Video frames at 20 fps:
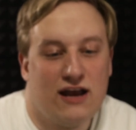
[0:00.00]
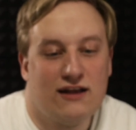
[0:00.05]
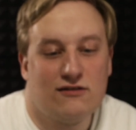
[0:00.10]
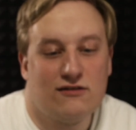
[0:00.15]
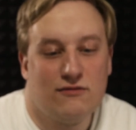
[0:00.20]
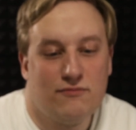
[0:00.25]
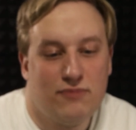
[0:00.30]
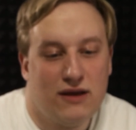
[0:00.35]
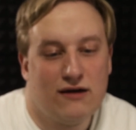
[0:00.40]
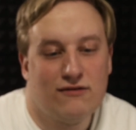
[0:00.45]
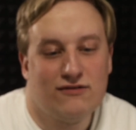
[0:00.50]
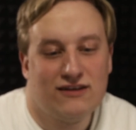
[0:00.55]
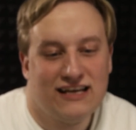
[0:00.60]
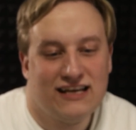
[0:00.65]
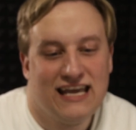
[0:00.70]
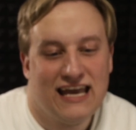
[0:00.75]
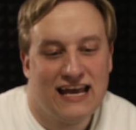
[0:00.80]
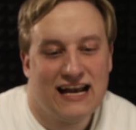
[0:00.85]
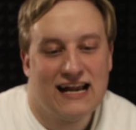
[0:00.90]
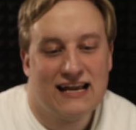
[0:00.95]
be able to
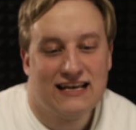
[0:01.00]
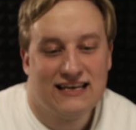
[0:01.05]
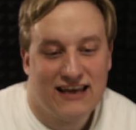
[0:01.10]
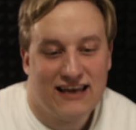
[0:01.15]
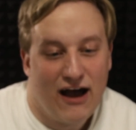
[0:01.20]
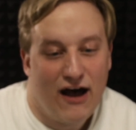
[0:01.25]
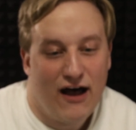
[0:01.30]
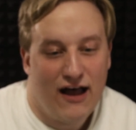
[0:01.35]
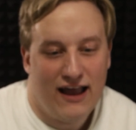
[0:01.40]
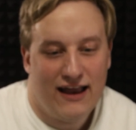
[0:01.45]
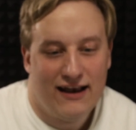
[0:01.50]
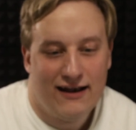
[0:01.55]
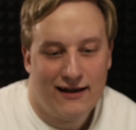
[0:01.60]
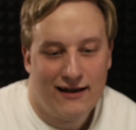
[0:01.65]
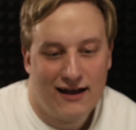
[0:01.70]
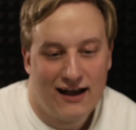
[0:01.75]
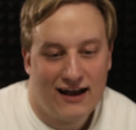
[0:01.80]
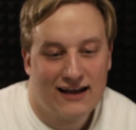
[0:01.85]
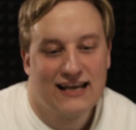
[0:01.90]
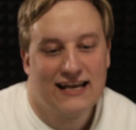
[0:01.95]
get it done
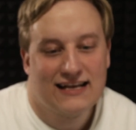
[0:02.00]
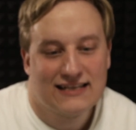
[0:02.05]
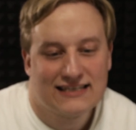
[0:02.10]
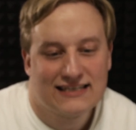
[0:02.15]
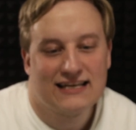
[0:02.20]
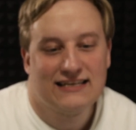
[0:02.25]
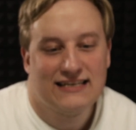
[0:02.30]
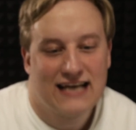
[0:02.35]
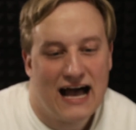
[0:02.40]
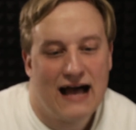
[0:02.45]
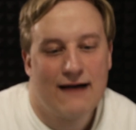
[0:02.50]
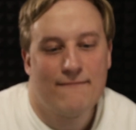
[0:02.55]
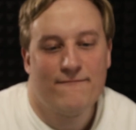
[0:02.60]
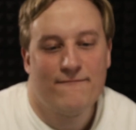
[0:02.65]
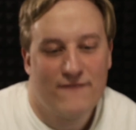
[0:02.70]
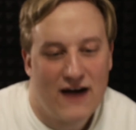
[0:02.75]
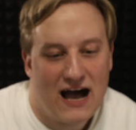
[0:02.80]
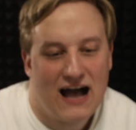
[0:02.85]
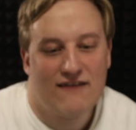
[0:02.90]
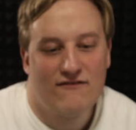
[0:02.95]
against a top
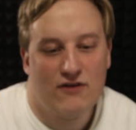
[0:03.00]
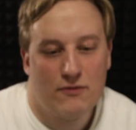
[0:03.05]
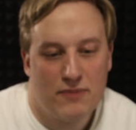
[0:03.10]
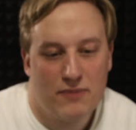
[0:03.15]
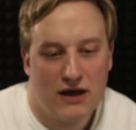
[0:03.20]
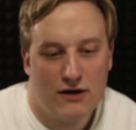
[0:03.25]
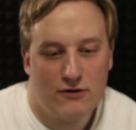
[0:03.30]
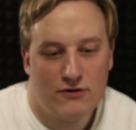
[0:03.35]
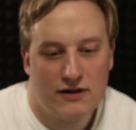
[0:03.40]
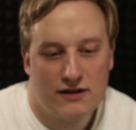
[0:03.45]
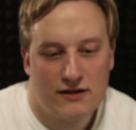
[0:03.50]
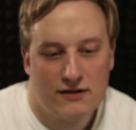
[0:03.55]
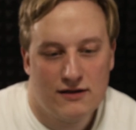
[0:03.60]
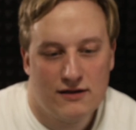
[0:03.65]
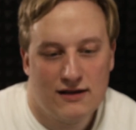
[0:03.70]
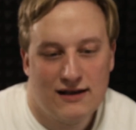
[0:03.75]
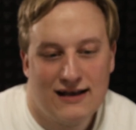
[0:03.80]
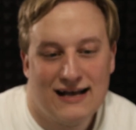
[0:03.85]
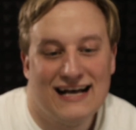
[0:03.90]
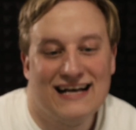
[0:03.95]
5 opponent,
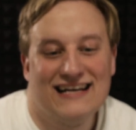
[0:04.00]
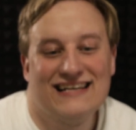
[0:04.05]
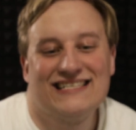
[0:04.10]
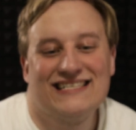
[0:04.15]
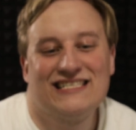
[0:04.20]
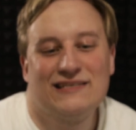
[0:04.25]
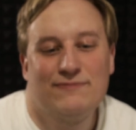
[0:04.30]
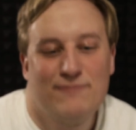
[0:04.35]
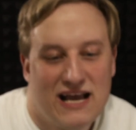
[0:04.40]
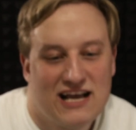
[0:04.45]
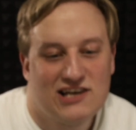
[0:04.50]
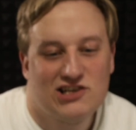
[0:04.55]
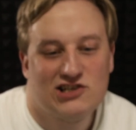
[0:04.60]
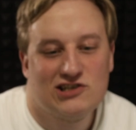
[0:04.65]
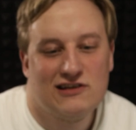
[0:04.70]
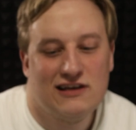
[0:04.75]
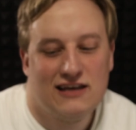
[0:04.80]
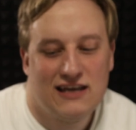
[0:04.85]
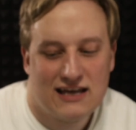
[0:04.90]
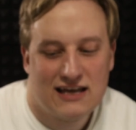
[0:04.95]

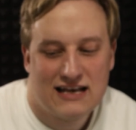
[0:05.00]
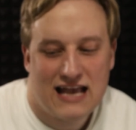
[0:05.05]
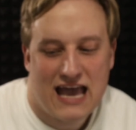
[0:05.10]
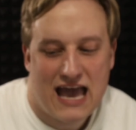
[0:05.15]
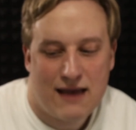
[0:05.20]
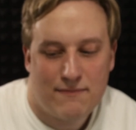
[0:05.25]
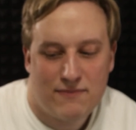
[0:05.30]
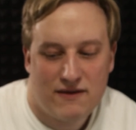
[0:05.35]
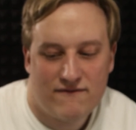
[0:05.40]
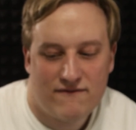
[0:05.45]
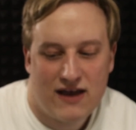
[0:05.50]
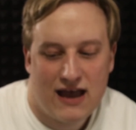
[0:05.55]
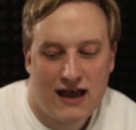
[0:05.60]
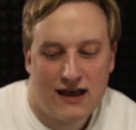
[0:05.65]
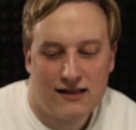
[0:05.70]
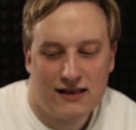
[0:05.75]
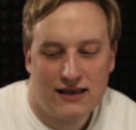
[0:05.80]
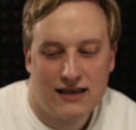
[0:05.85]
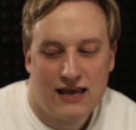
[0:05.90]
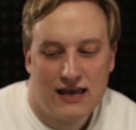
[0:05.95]
especially in Happy
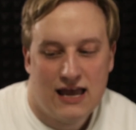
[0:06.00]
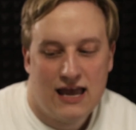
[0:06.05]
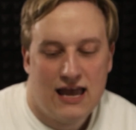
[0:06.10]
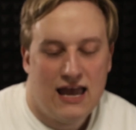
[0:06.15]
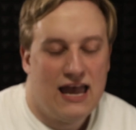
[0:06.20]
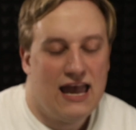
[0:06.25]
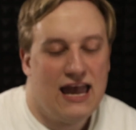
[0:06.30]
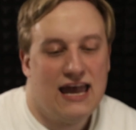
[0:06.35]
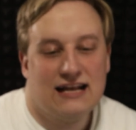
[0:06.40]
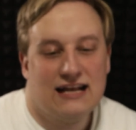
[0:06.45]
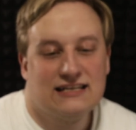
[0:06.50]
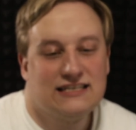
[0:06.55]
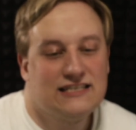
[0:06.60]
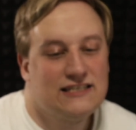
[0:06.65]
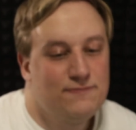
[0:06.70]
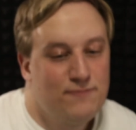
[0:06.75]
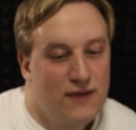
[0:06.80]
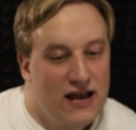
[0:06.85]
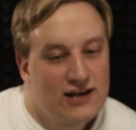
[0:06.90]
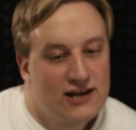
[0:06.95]
Valley, and
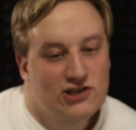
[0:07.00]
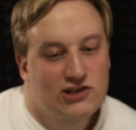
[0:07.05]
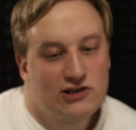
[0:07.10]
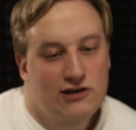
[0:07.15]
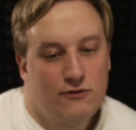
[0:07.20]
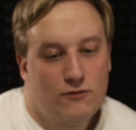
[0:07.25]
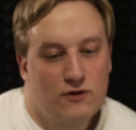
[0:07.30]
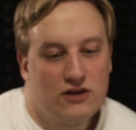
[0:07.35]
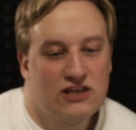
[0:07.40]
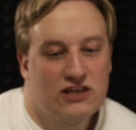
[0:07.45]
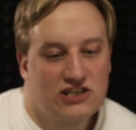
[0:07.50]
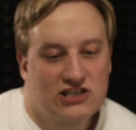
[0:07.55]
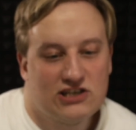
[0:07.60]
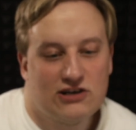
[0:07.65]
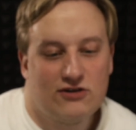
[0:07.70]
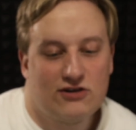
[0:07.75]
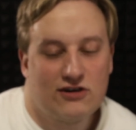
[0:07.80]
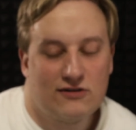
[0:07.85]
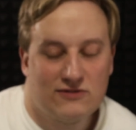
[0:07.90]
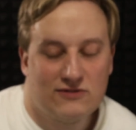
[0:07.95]
especially with the
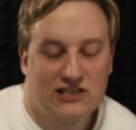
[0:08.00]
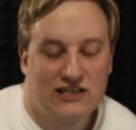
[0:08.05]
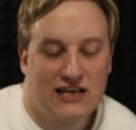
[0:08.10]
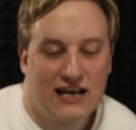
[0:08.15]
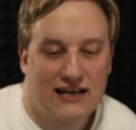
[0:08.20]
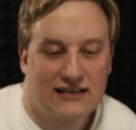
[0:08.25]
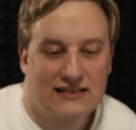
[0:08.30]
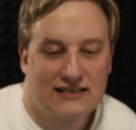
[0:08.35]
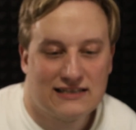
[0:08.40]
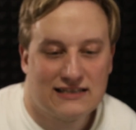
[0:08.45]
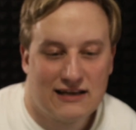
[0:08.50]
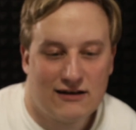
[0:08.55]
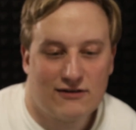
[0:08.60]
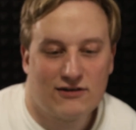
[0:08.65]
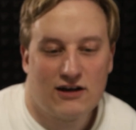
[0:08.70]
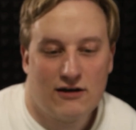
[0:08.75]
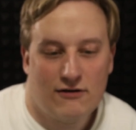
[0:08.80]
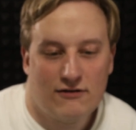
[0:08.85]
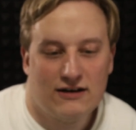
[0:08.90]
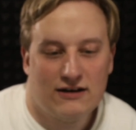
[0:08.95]
circumstances that are
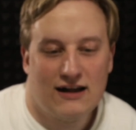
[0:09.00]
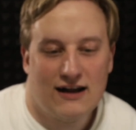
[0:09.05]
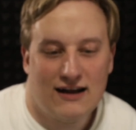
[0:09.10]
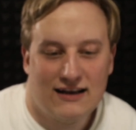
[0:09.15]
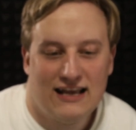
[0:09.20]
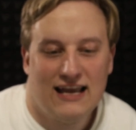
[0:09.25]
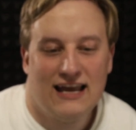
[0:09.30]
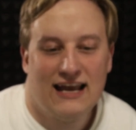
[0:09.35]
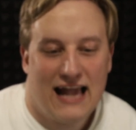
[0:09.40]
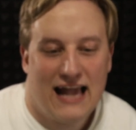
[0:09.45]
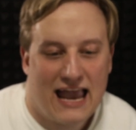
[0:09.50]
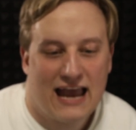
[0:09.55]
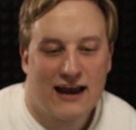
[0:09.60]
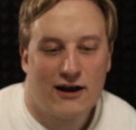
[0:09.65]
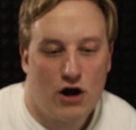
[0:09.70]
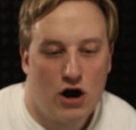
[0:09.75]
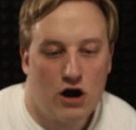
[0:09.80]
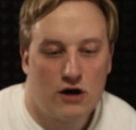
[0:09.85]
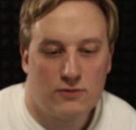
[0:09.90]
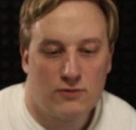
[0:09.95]
going on in Ann
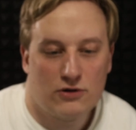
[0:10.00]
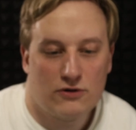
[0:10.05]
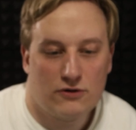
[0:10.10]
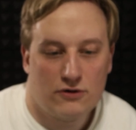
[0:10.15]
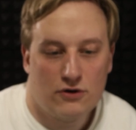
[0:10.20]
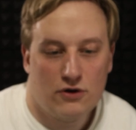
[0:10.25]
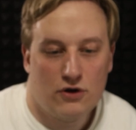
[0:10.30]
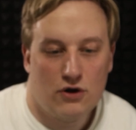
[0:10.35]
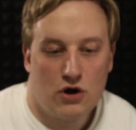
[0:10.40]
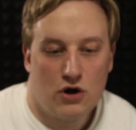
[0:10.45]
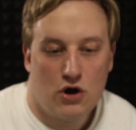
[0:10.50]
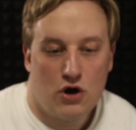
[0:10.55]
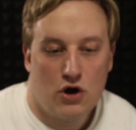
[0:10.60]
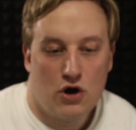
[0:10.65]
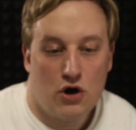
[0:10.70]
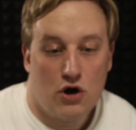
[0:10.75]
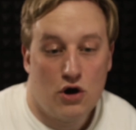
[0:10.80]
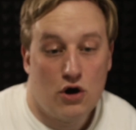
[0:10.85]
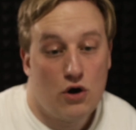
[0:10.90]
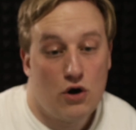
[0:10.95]
Arbor?
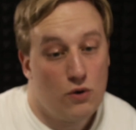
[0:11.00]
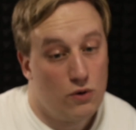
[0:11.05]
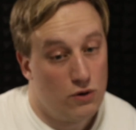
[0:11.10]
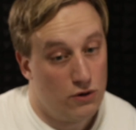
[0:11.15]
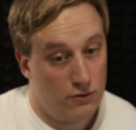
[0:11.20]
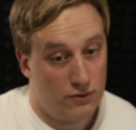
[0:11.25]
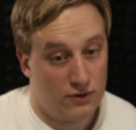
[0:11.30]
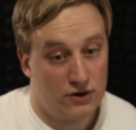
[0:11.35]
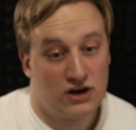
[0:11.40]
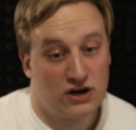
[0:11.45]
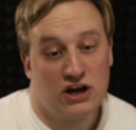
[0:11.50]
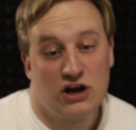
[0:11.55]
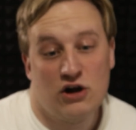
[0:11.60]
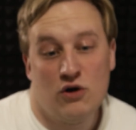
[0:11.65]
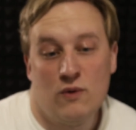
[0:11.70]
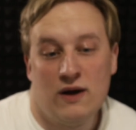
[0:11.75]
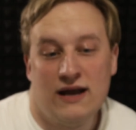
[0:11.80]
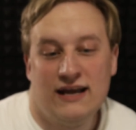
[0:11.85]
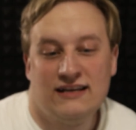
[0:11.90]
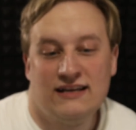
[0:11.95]
Well, we're going to
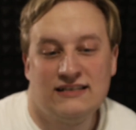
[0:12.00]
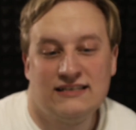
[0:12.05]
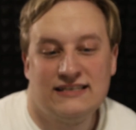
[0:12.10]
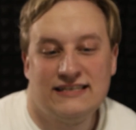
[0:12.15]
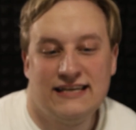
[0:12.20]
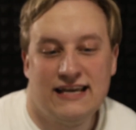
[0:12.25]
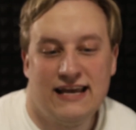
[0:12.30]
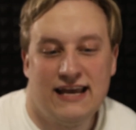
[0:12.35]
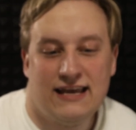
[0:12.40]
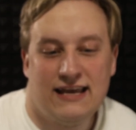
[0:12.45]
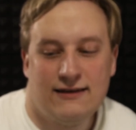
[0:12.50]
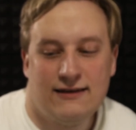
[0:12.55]
wait and see.